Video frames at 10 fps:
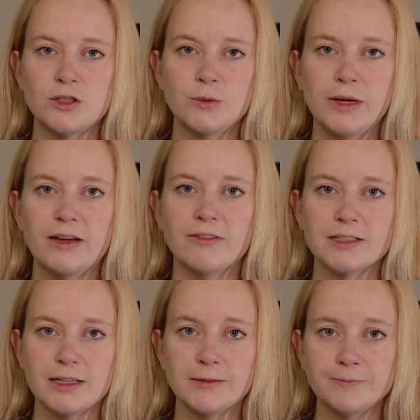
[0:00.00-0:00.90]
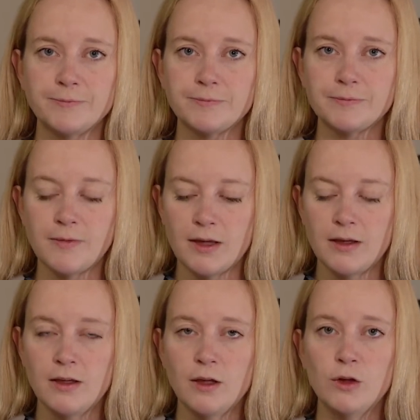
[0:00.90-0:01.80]
2-week visit.
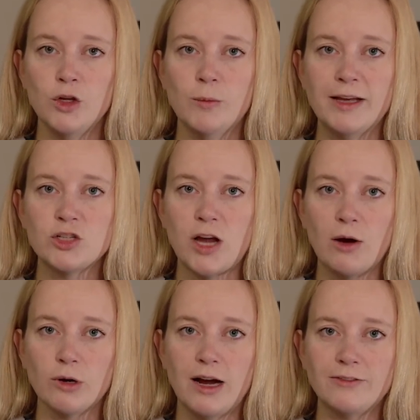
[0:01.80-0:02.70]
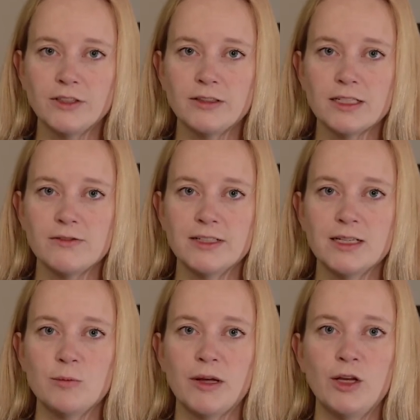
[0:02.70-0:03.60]
You may shower after this
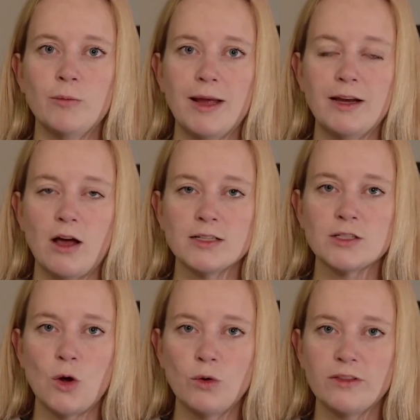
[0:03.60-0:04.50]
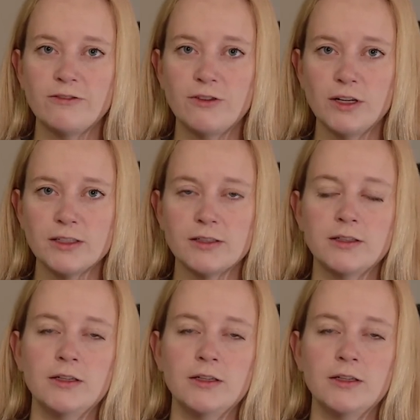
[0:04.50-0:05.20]
visit, but you may not soak the foot.